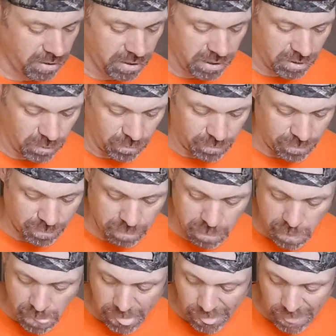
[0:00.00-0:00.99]
though,
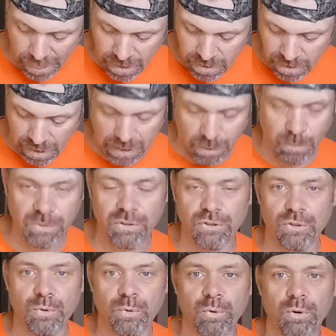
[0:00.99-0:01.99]
and I wasn't
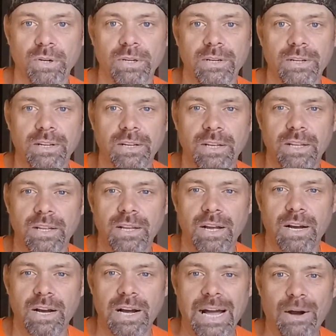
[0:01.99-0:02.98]
sure
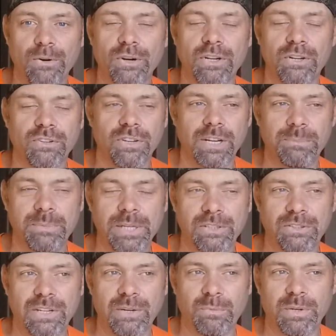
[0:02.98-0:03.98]
how good it was going to be,
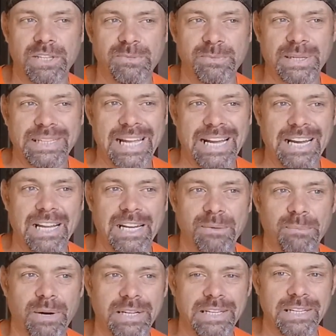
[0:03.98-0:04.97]
so I didn't want to spend that kind of
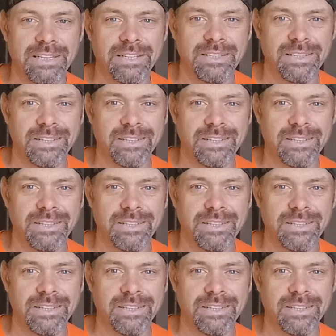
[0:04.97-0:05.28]
money